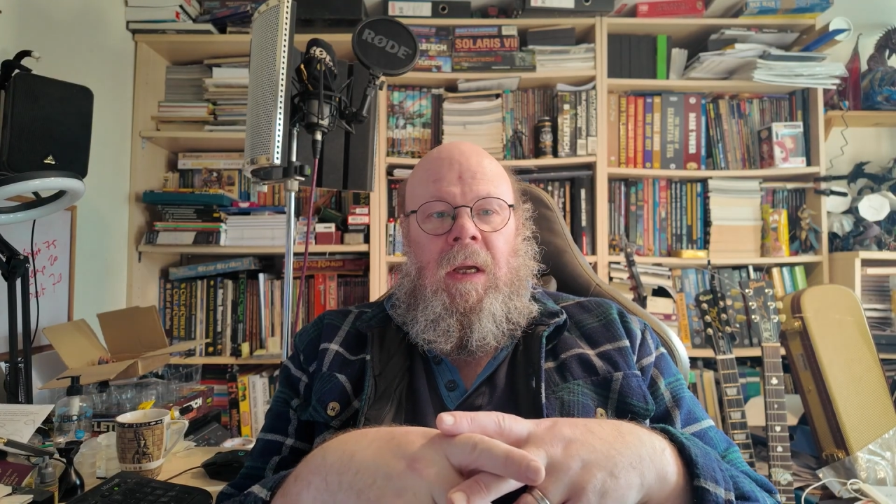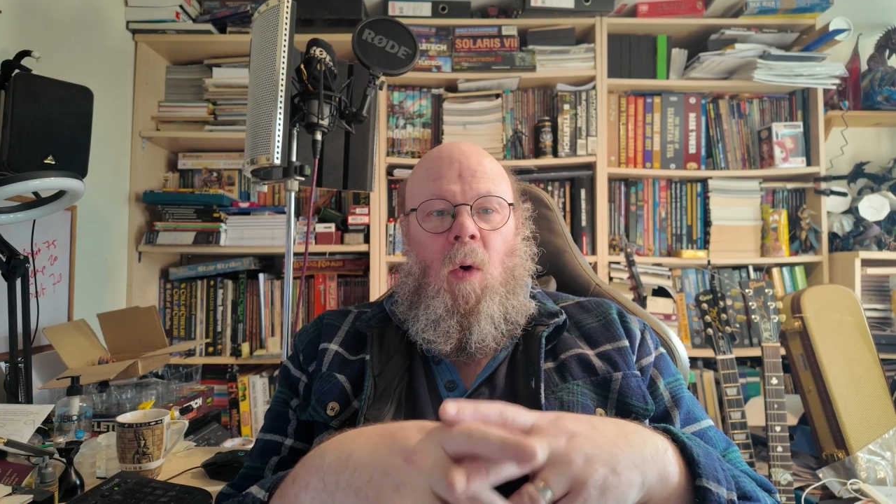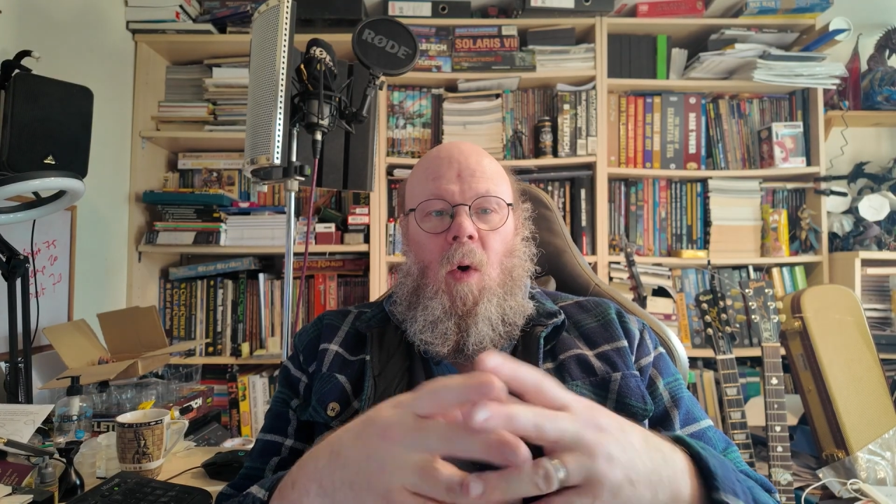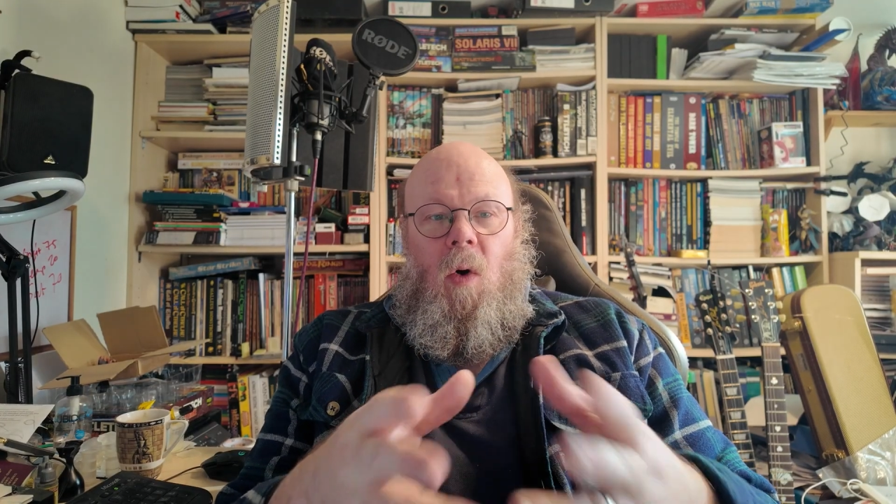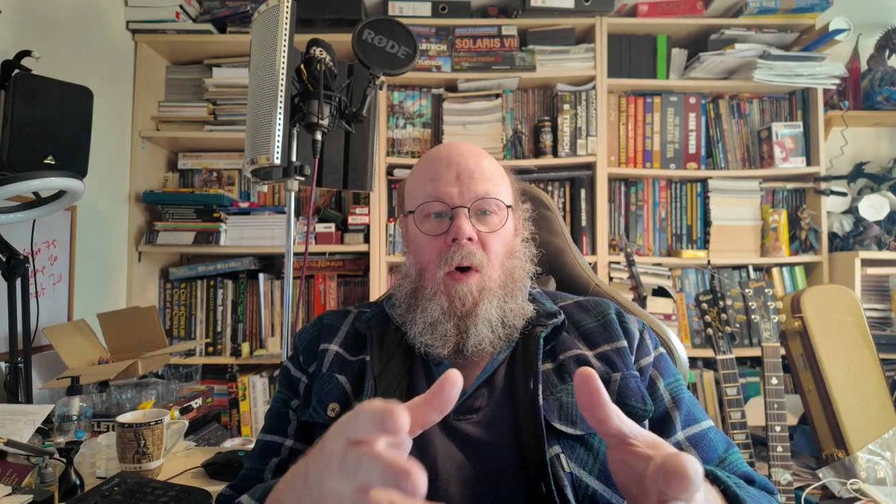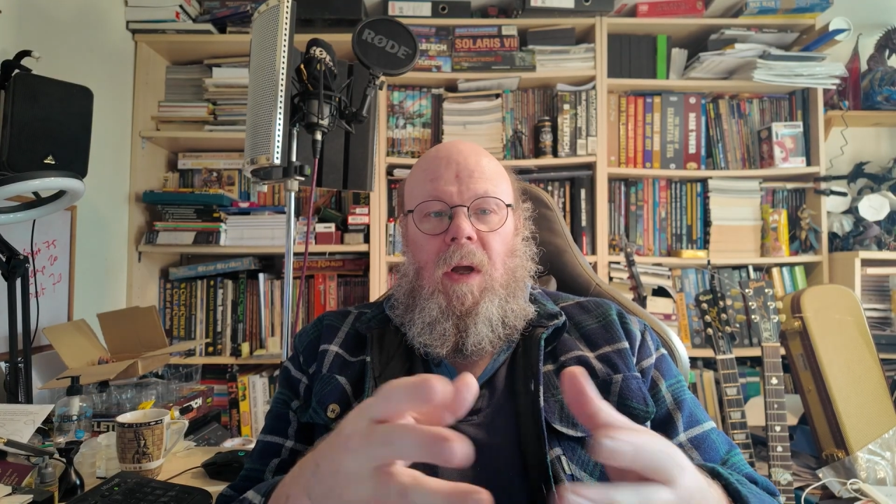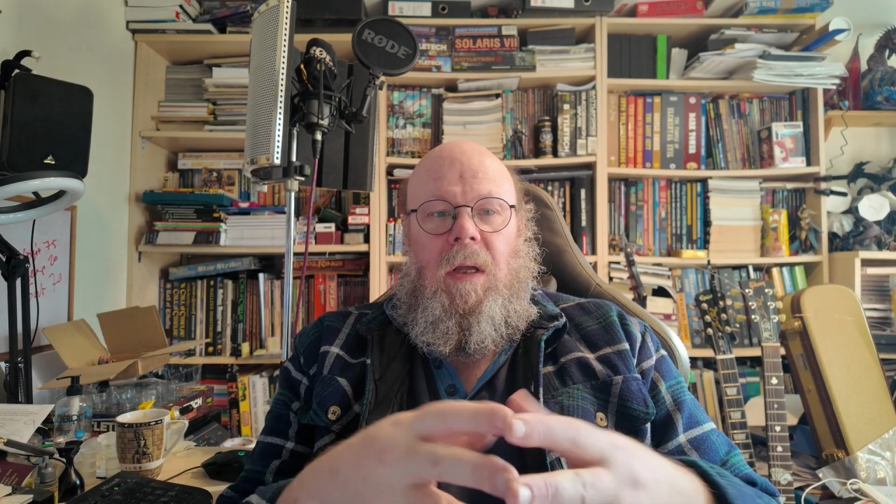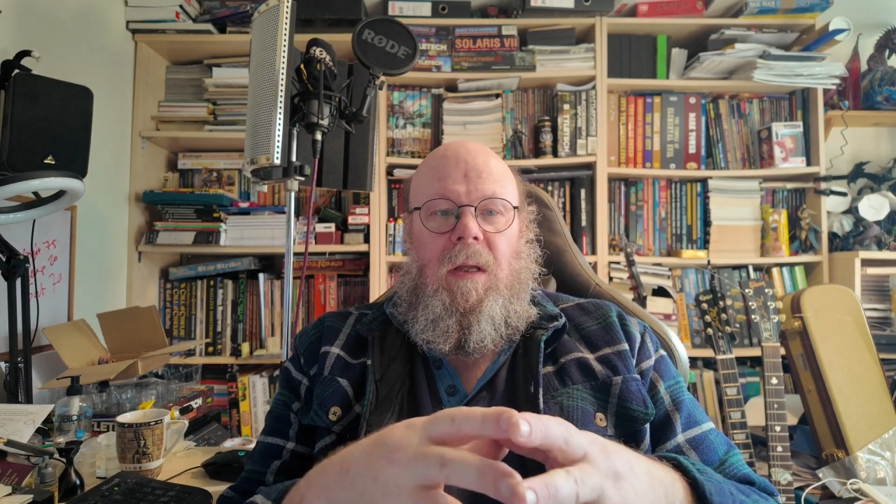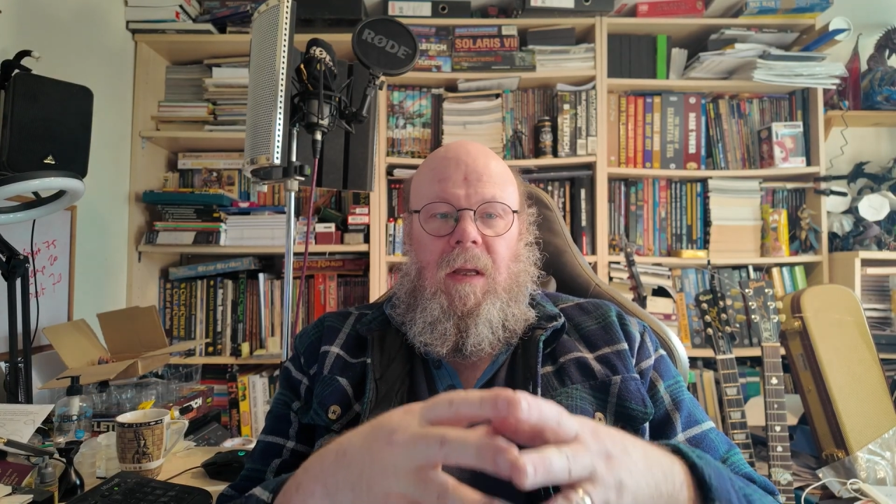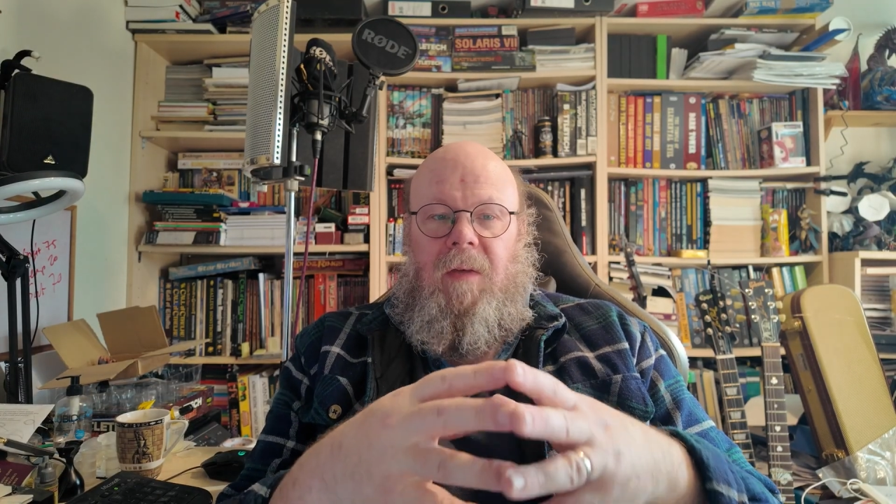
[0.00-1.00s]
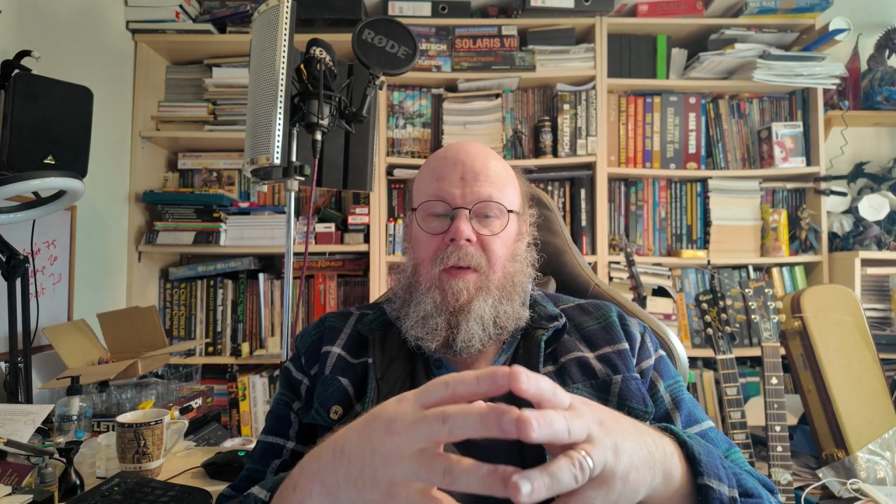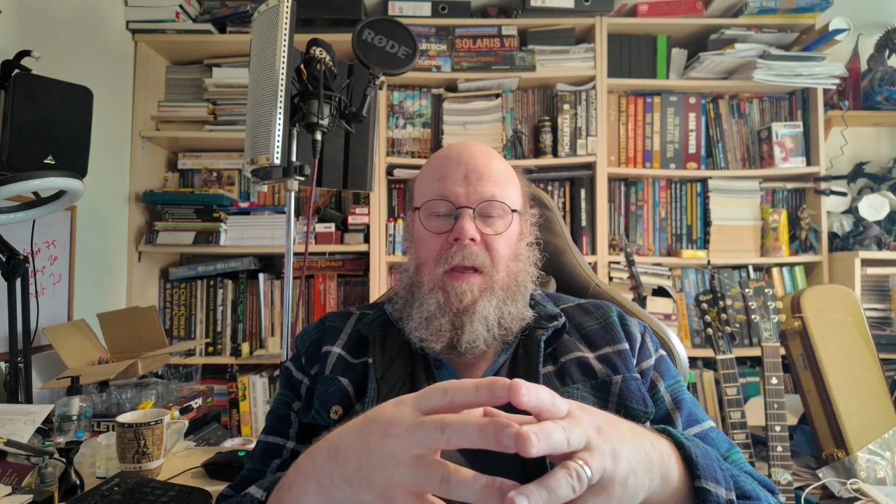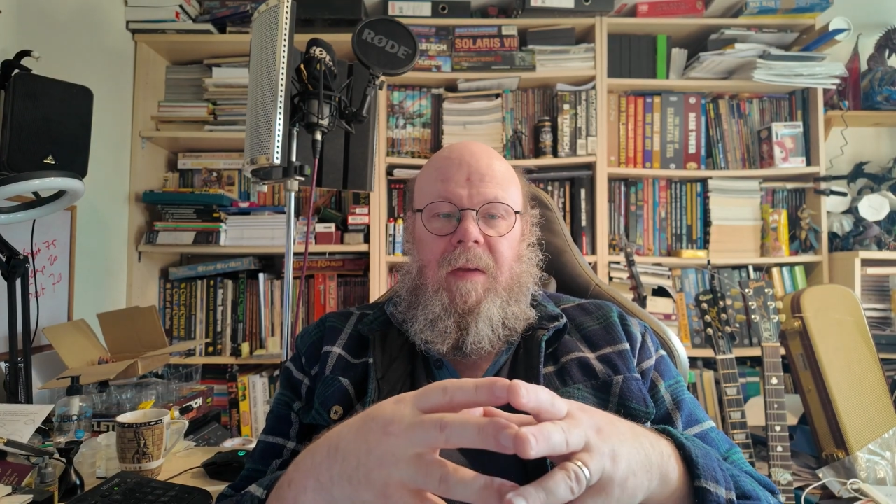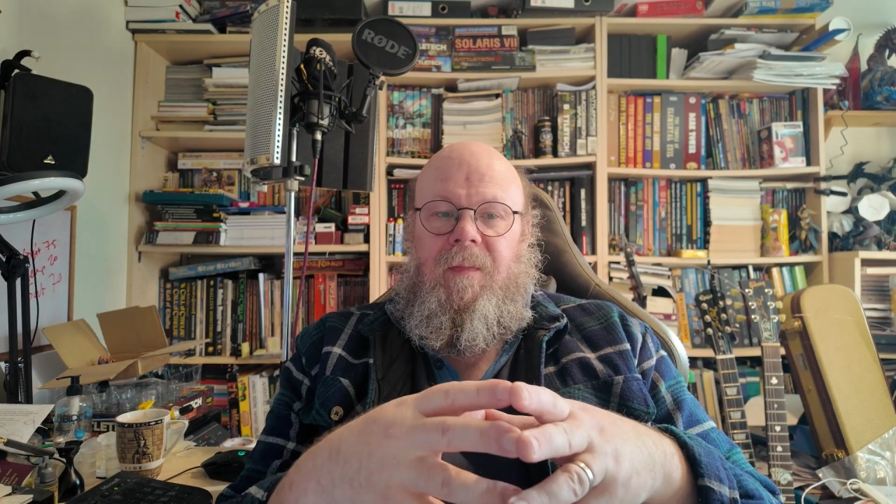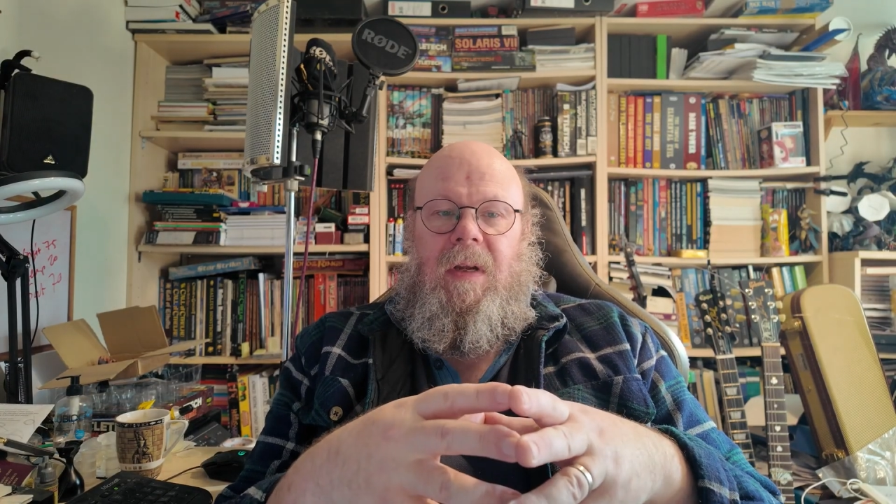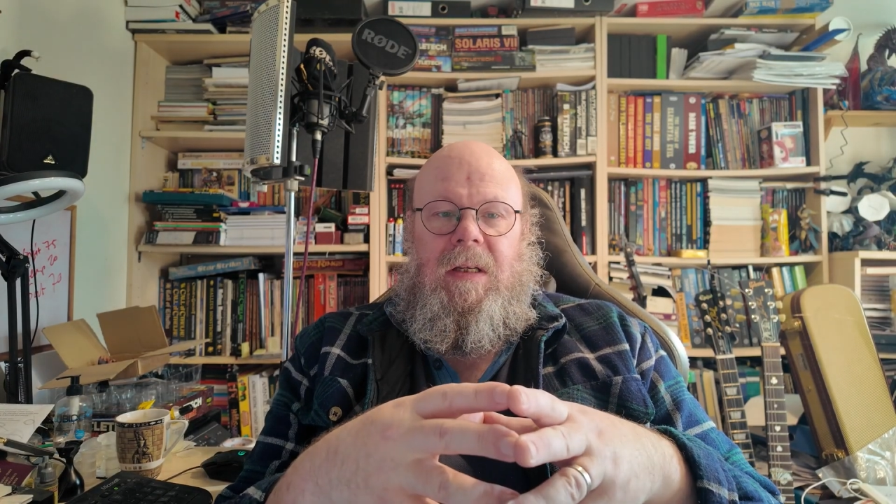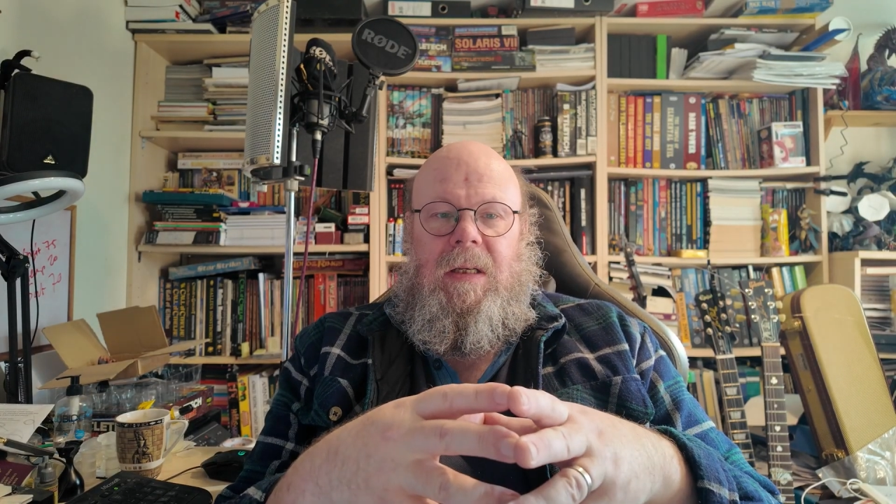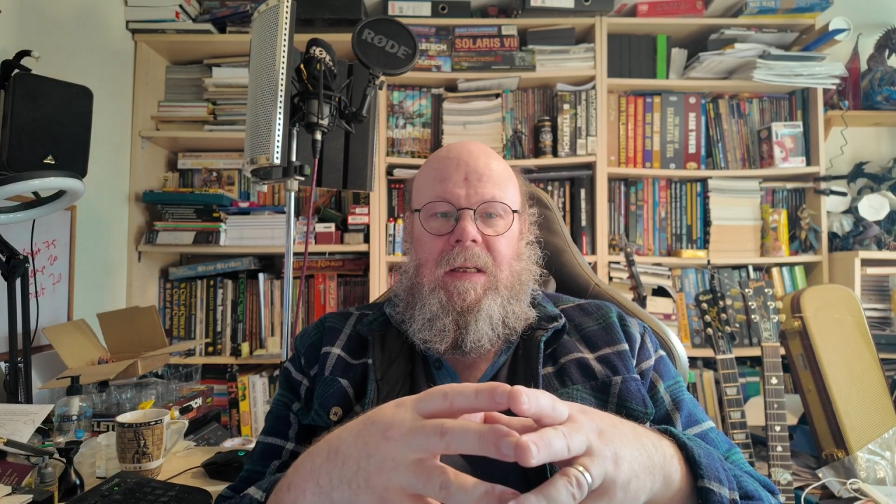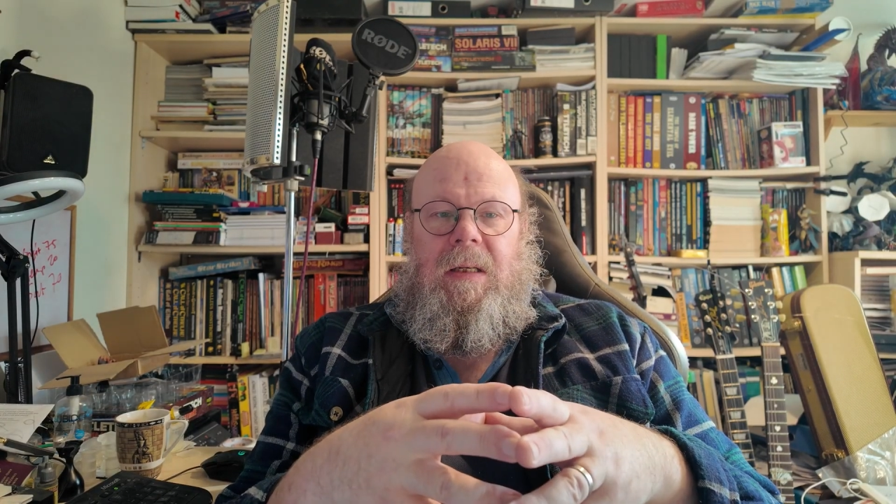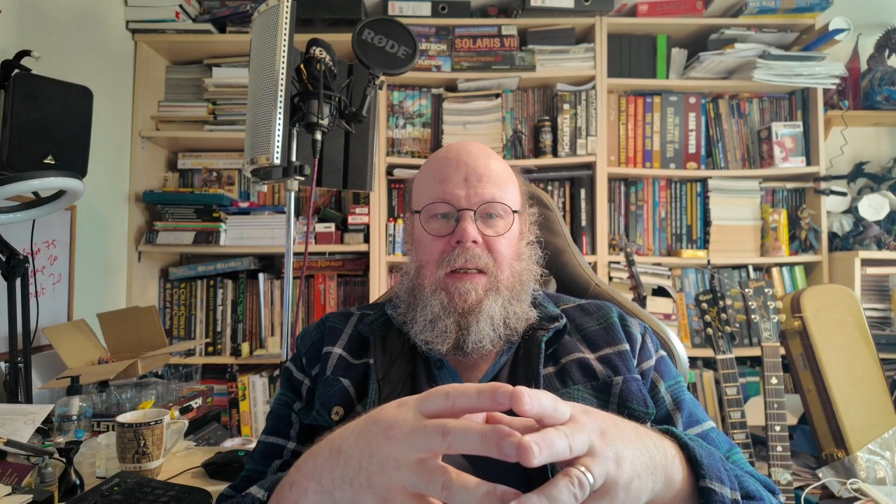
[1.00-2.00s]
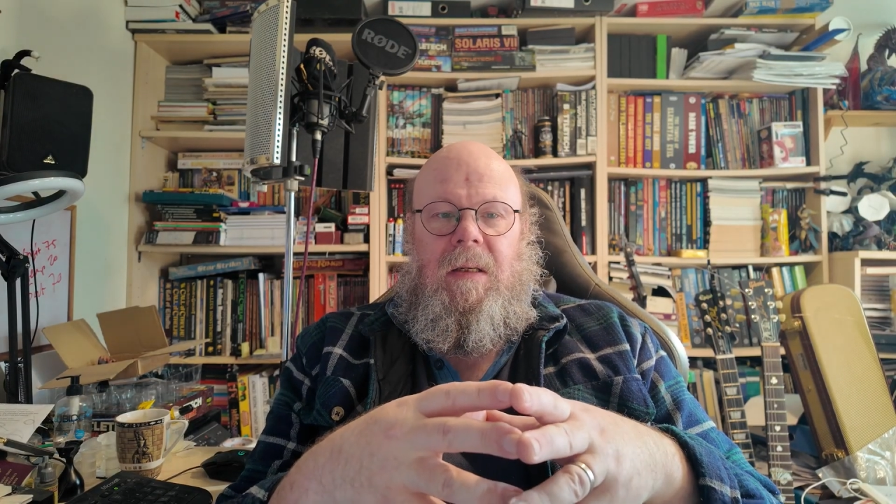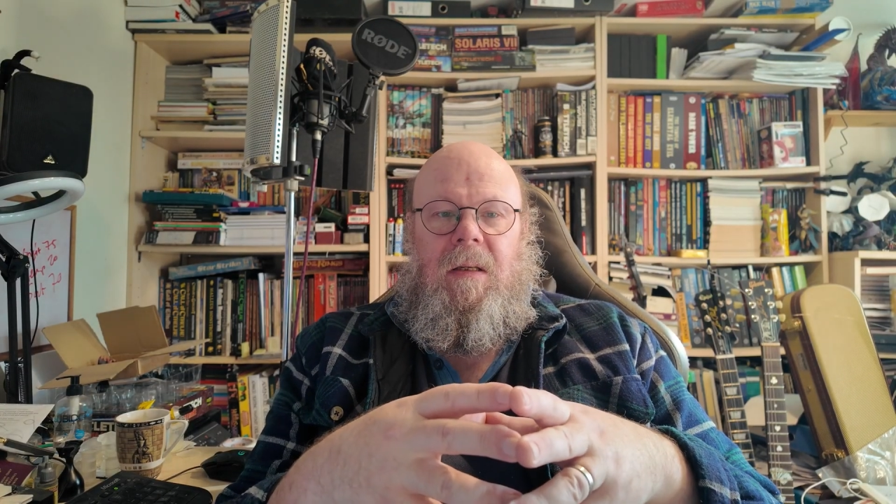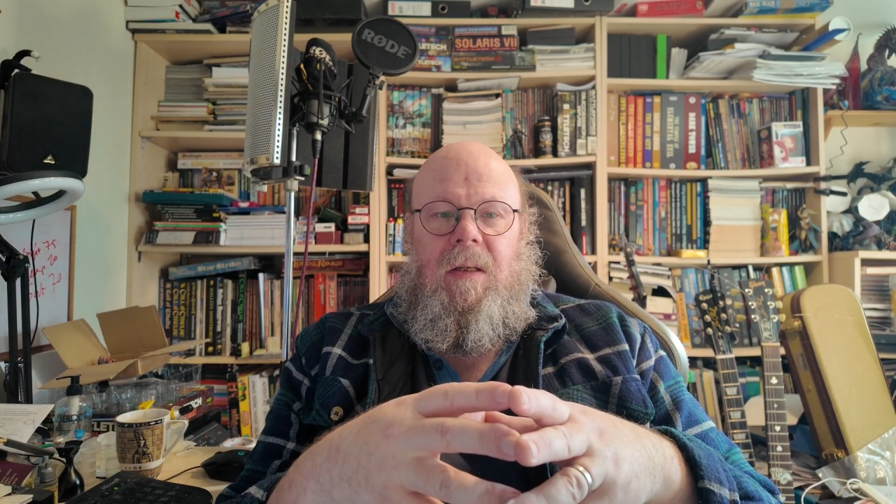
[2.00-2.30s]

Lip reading: or if he even existed.